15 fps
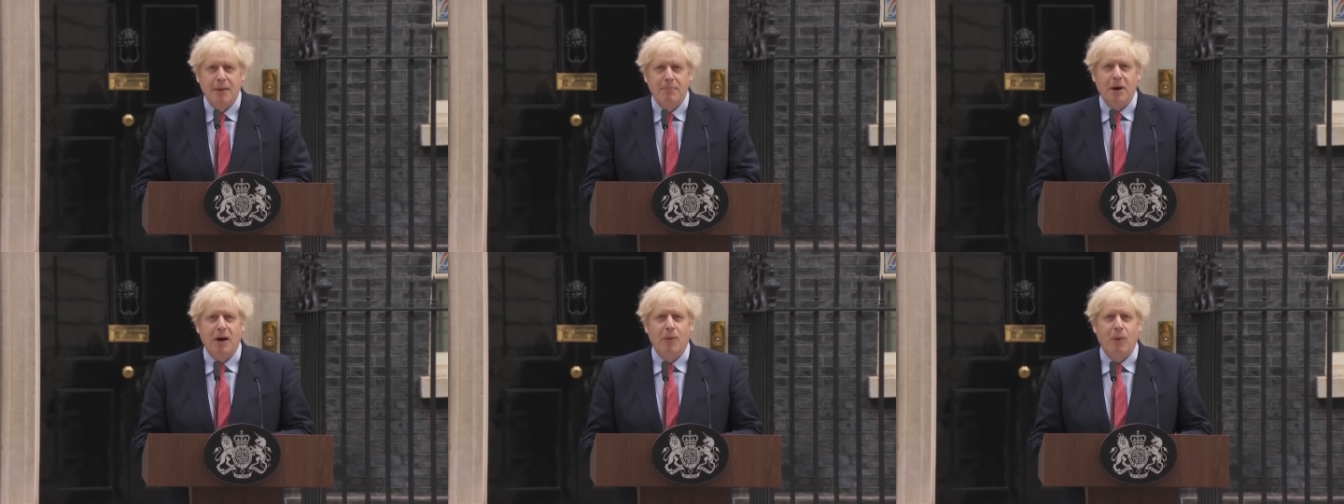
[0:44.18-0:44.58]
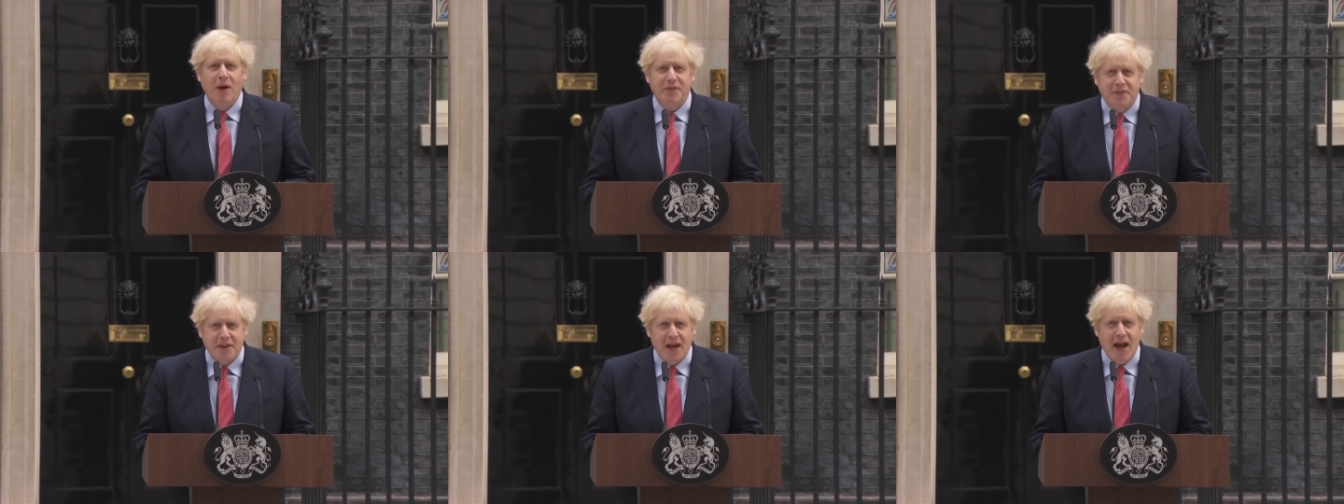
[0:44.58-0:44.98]
But
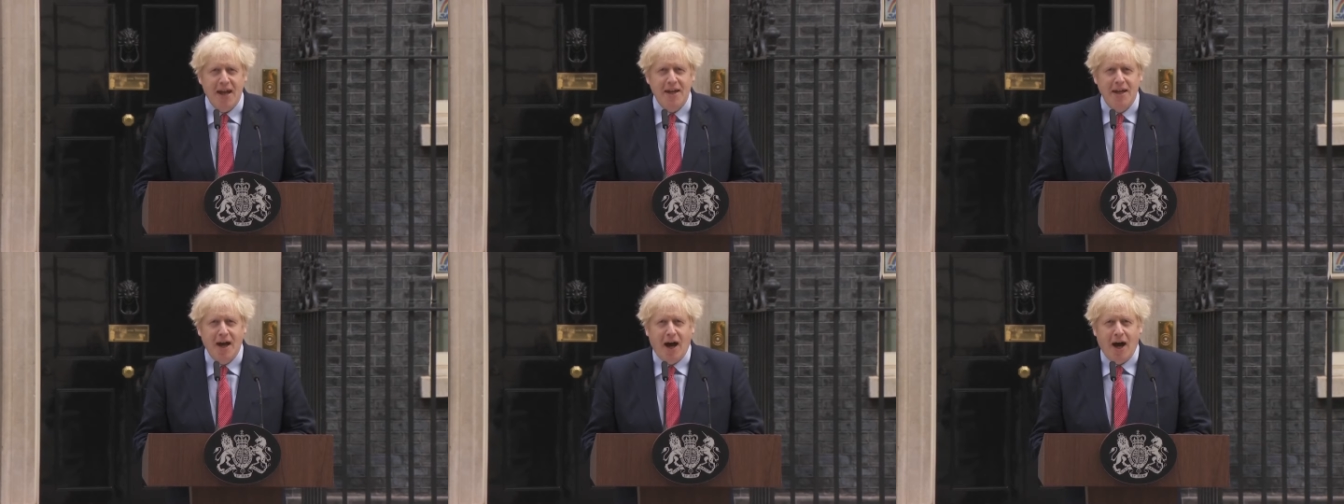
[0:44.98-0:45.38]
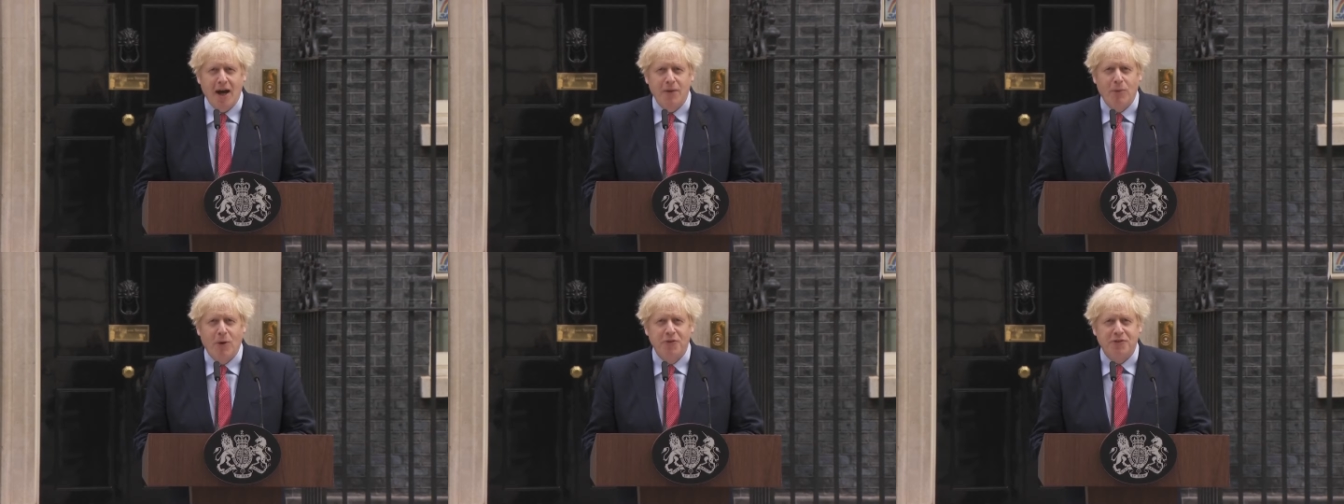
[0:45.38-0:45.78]
once again, I
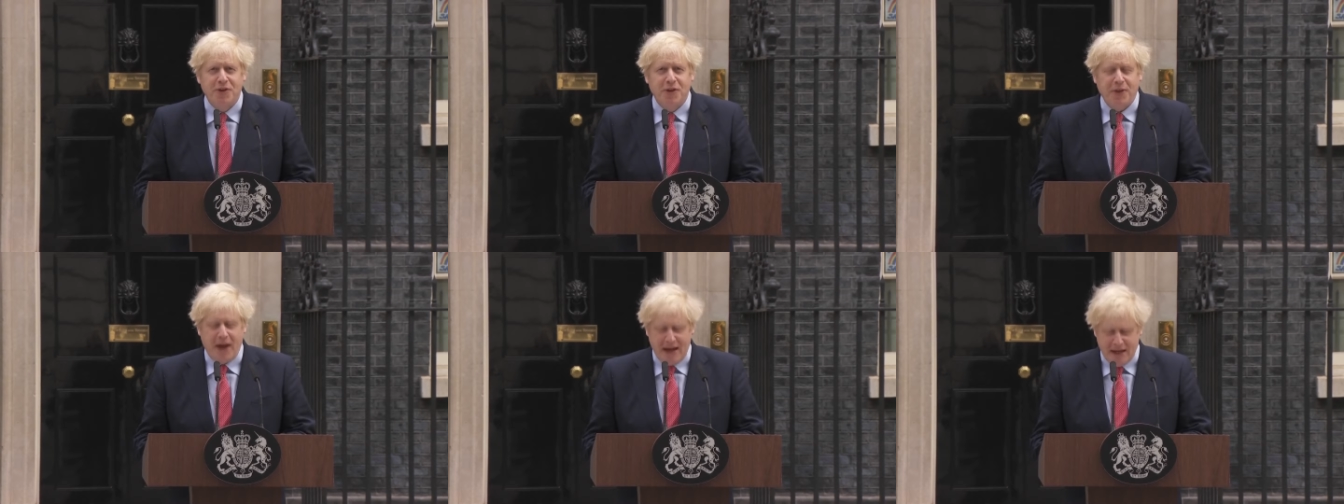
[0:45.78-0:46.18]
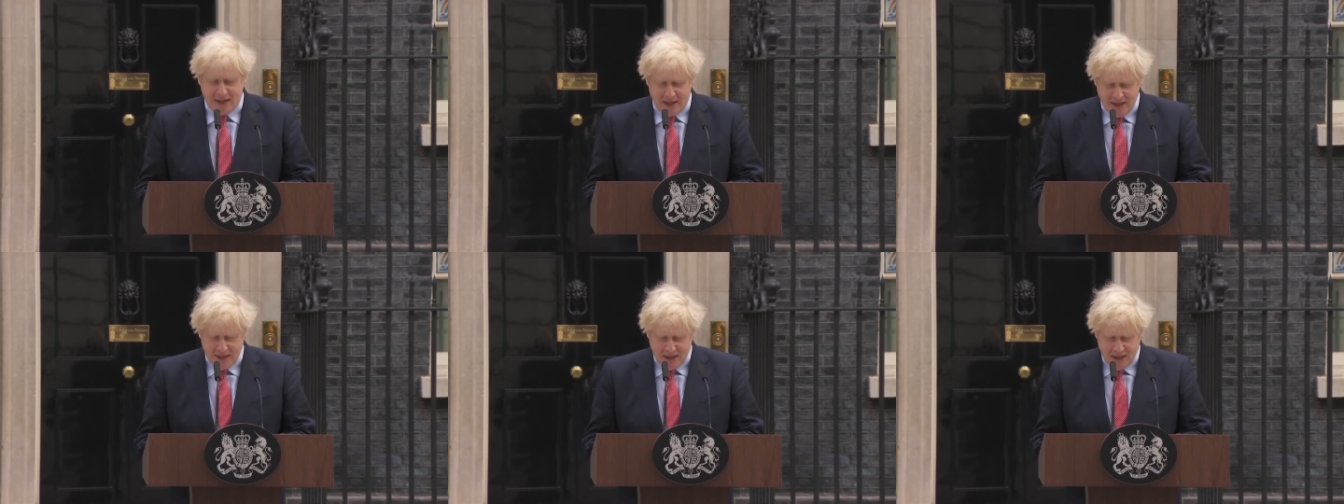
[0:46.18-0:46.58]
want to
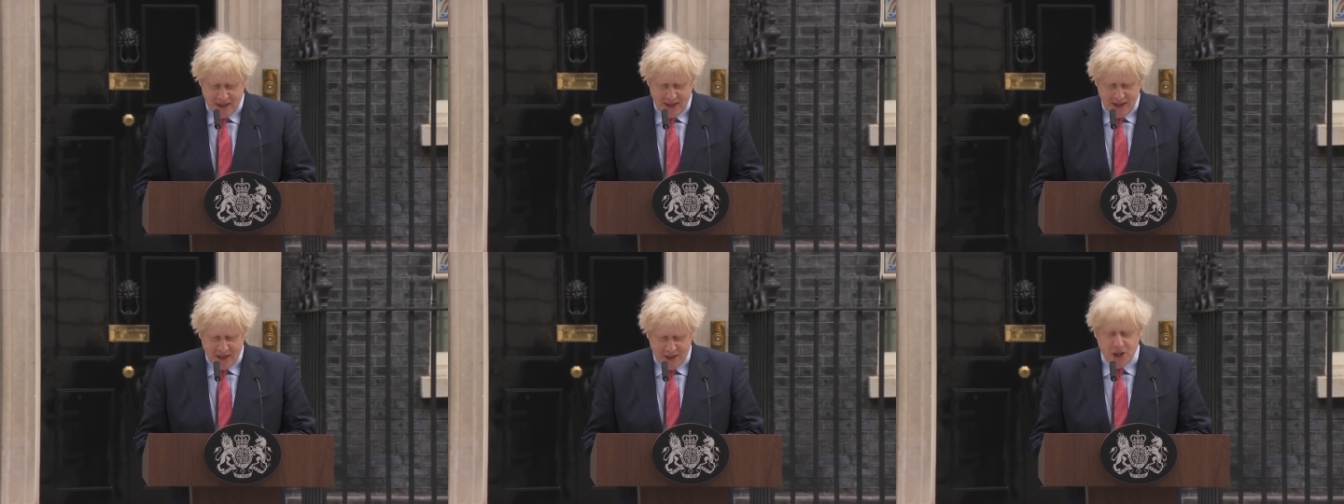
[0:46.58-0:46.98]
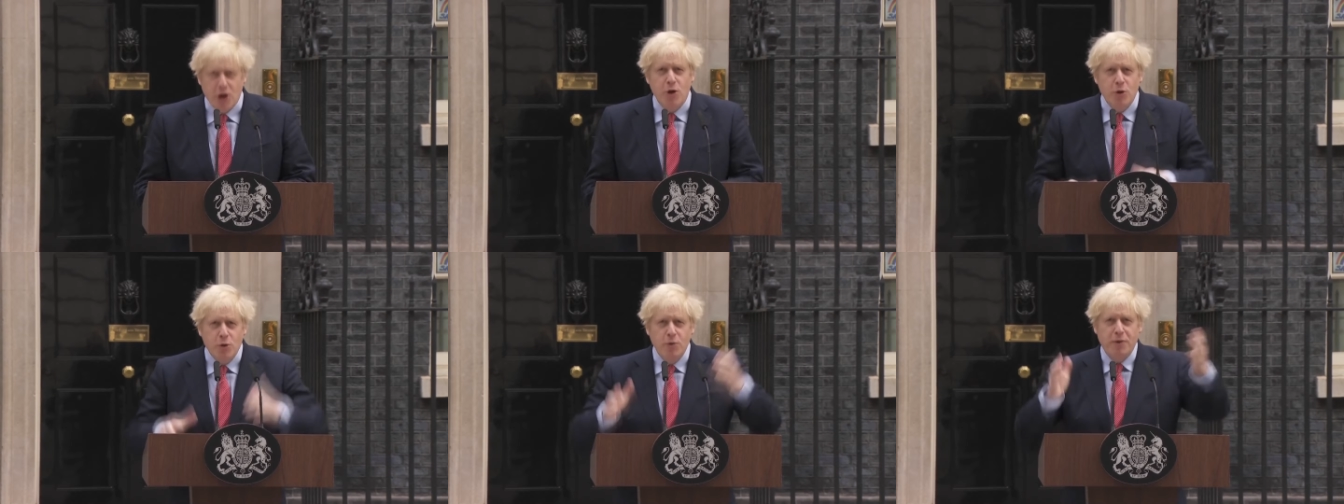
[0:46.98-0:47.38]
thank
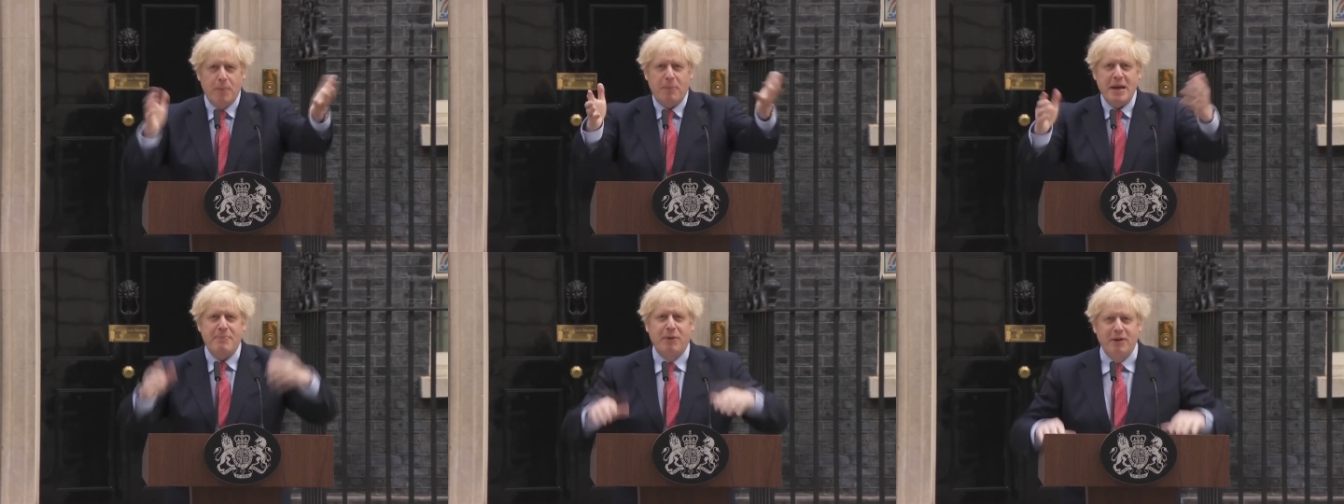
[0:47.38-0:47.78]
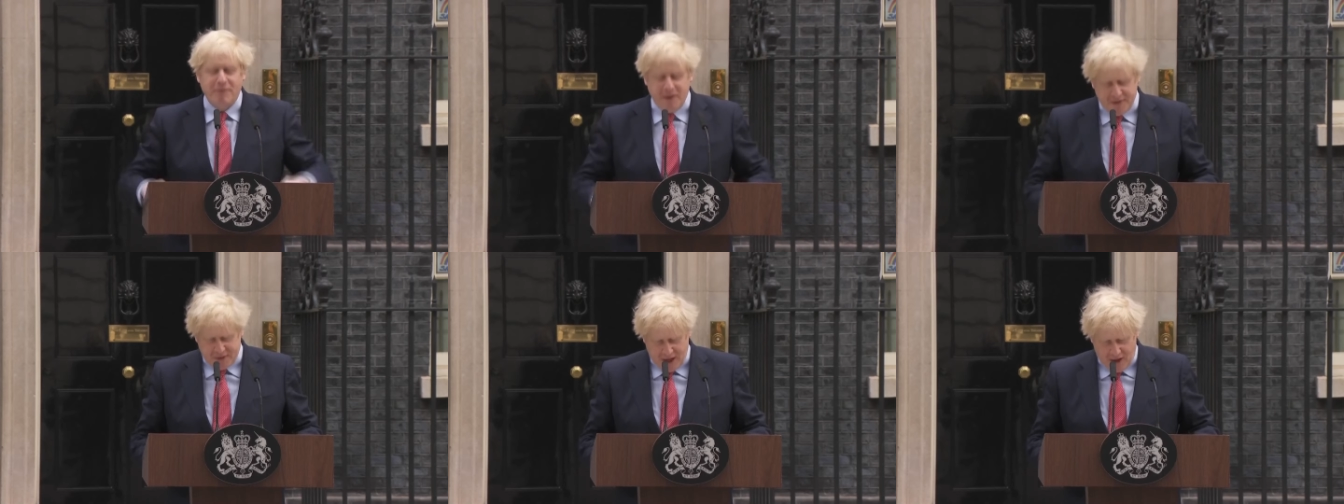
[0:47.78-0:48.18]
you, the people of
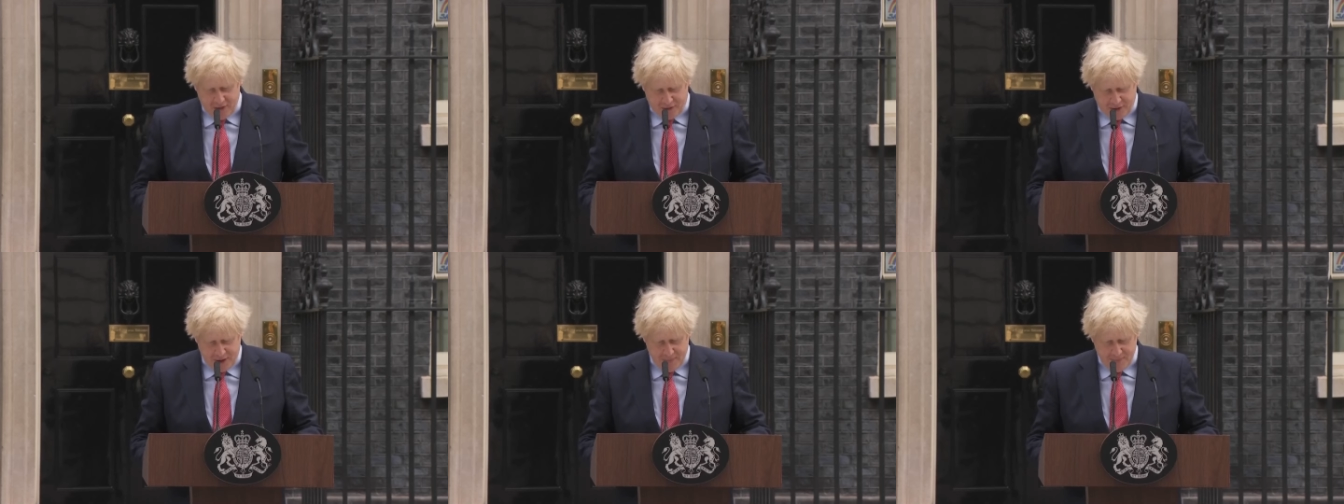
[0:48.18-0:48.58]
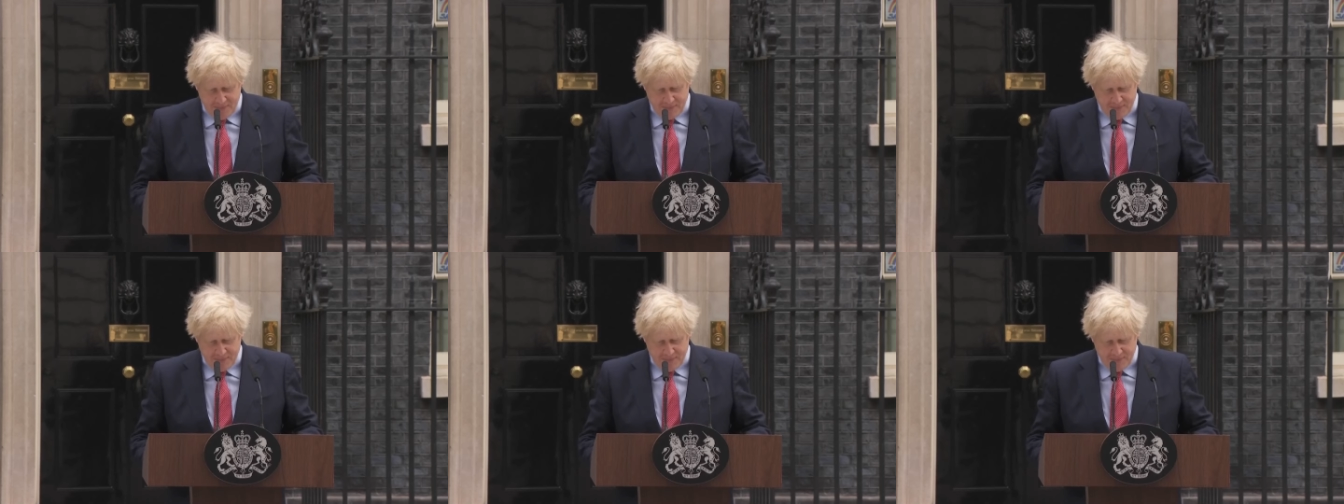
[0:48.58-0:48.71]
this country,